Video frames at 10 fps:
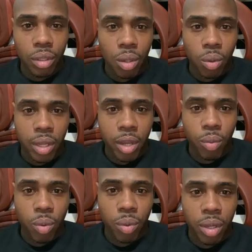Okay,
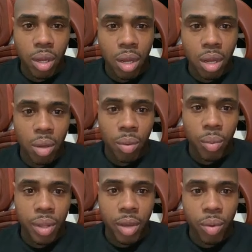where we
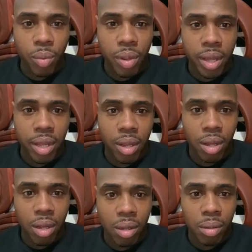at?
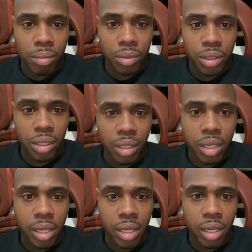Chill
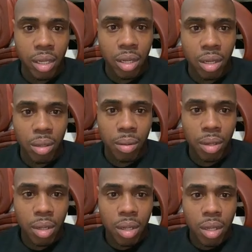King.
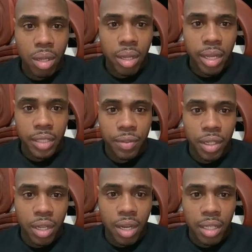SV the
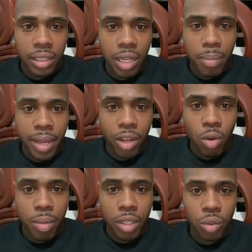God said, Mango
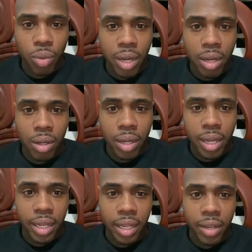mess around
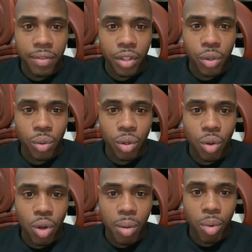and give the
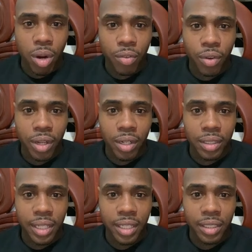unicorn boyfriend a
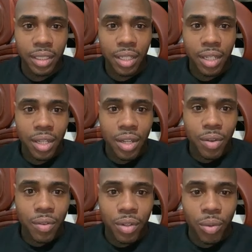taste
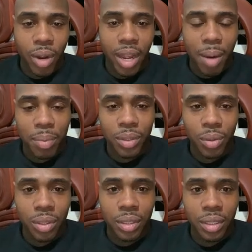for the right
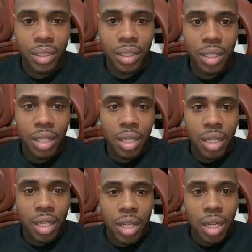opportunity.
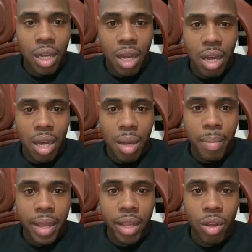A
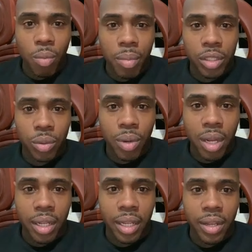mango mess around
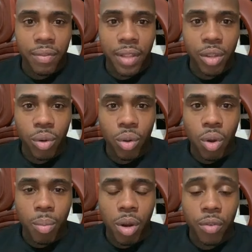and give that
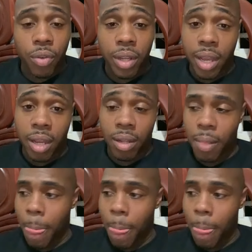unicorn boyfriend, yeah.